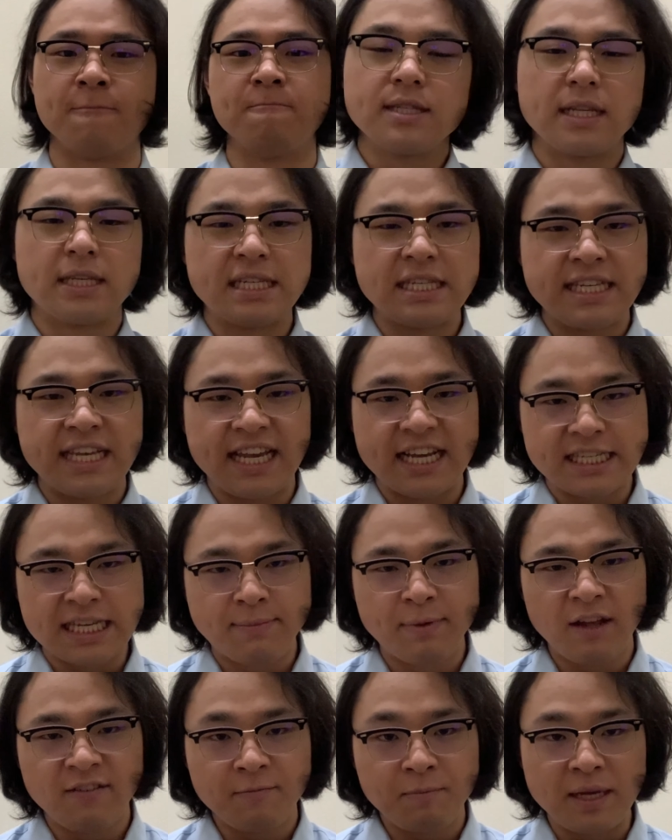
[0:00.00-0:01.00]
So this is an
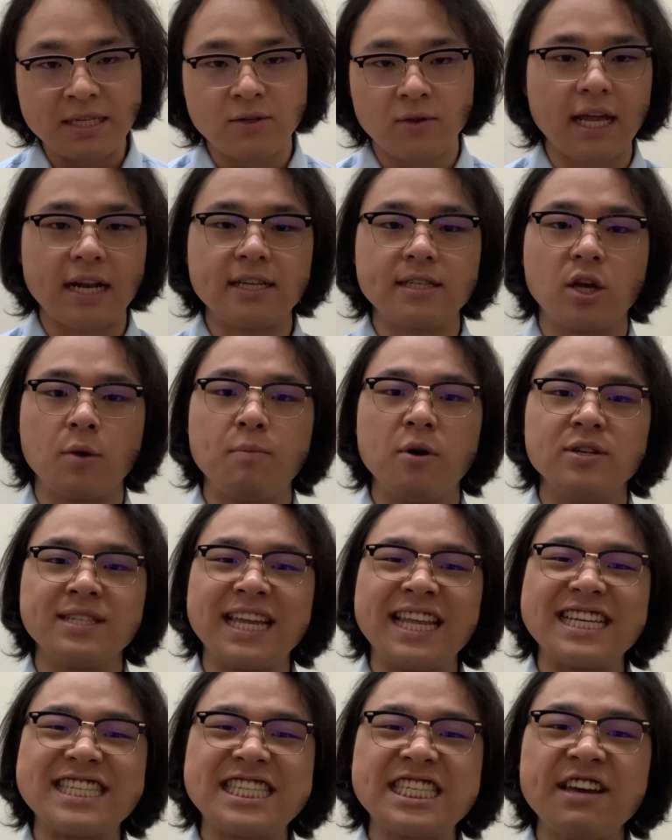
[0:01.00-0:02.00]
example of a piece that is composed
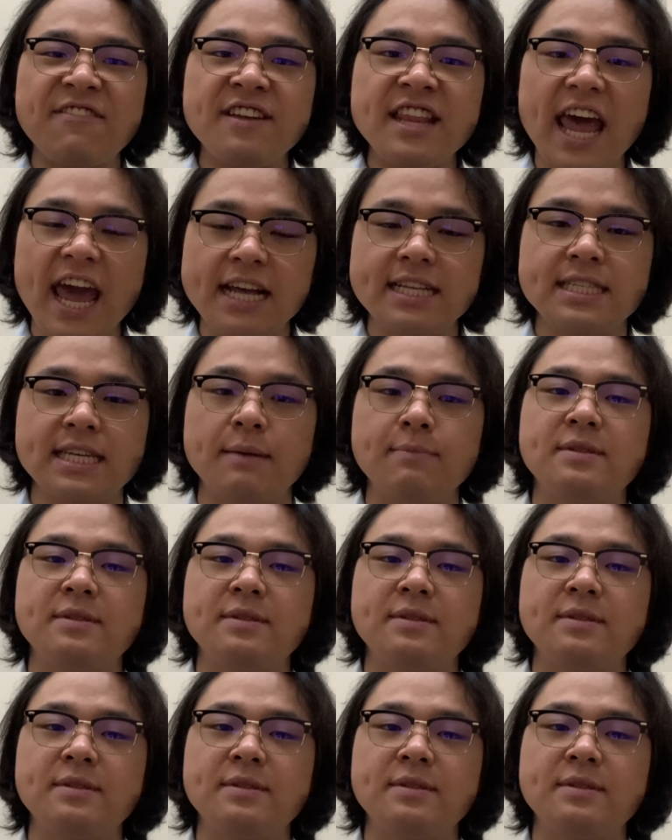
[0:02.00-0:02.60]
in a 7/8 time